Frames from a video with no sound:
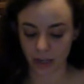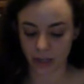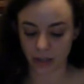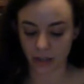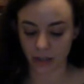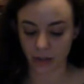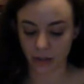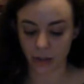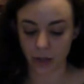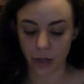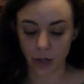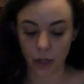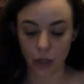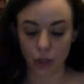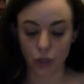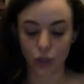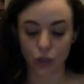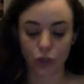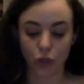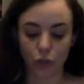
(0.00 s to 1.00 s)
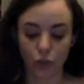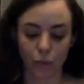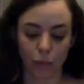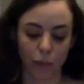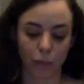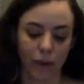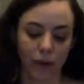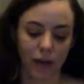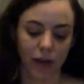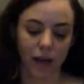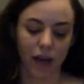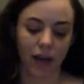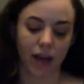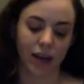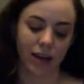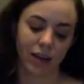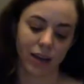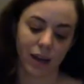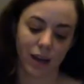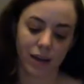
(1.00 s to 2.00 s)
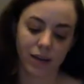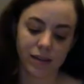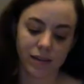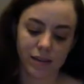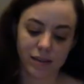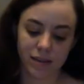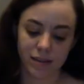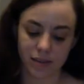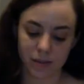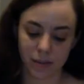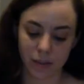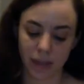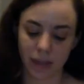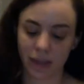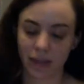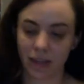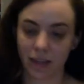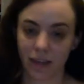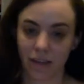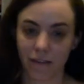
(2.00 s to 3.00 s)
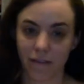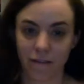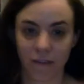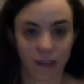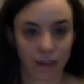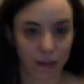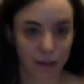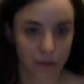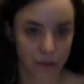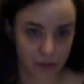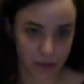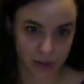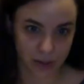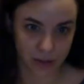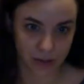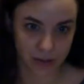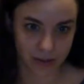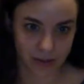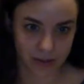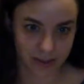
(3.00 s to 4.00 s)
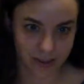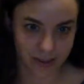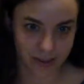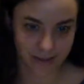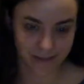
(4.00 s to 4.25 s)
to dupe an unsuspecting fellow student